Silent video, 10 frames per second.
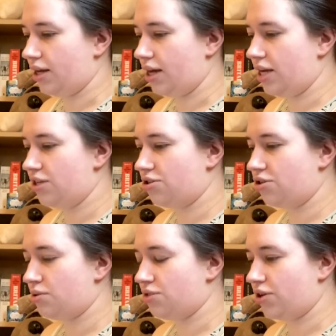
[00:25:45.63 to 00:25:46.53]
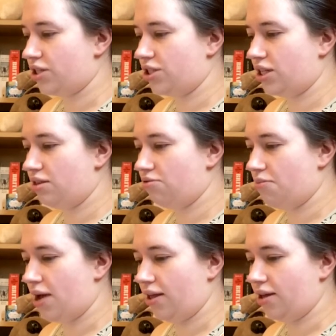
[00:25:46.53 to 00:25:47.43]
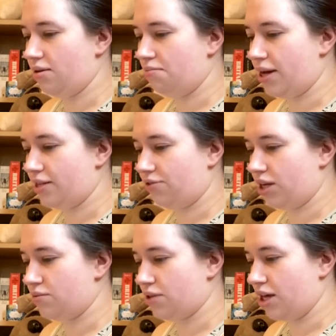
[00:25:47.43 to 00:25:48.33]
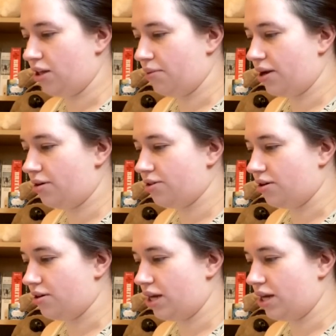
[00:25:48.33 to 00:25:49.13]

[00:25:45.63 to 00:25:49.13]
an angel who was originally in the rebellion and best friends with Caleb and Aldar.